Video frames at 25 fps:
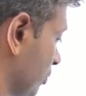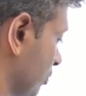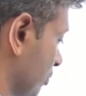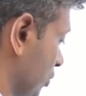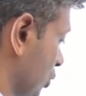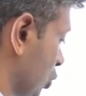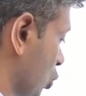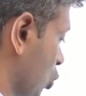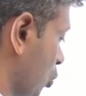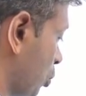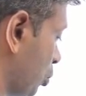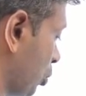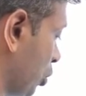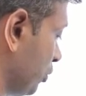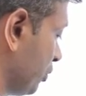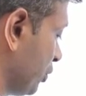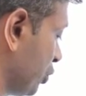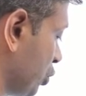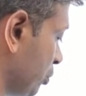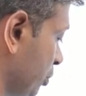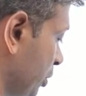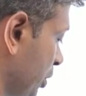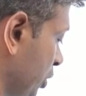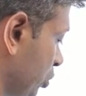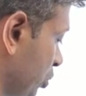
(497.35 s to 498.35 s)
The coupons we
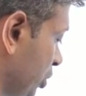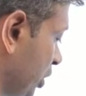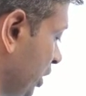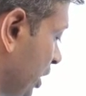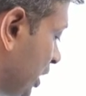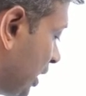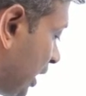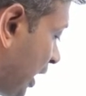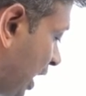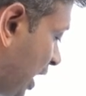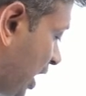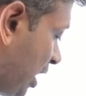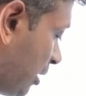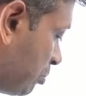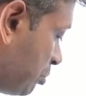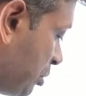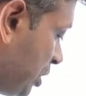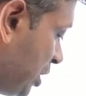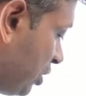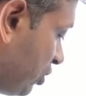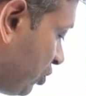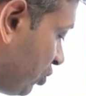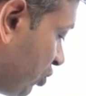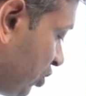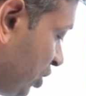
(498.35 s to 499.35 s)
should be using are A,
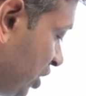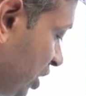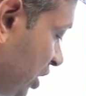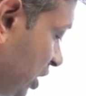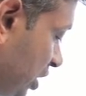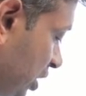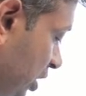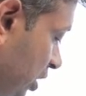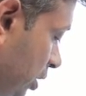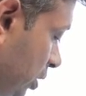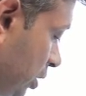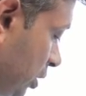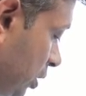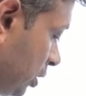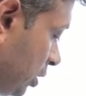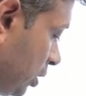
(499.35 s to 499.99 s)
B, C, E.